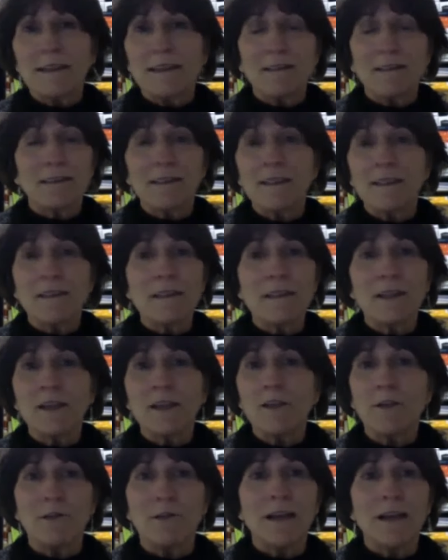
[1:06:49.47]

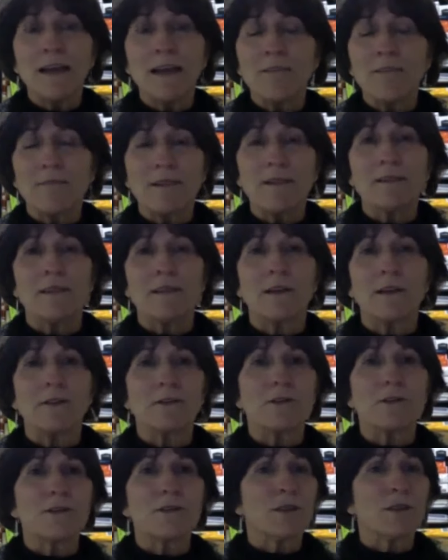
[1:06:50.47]
continue, let
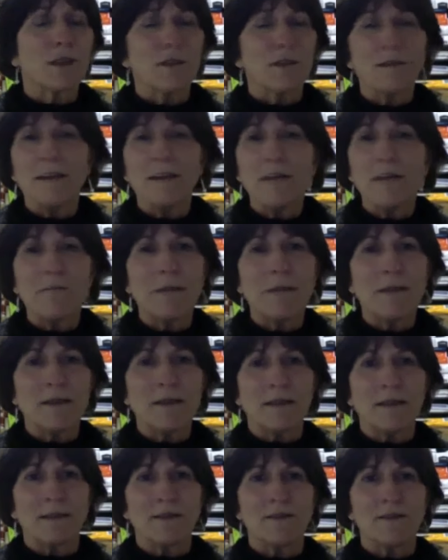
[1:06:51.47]
researchers know, let
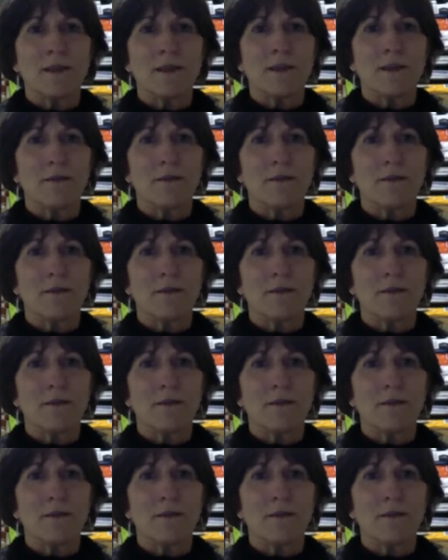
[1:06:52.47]
medics know,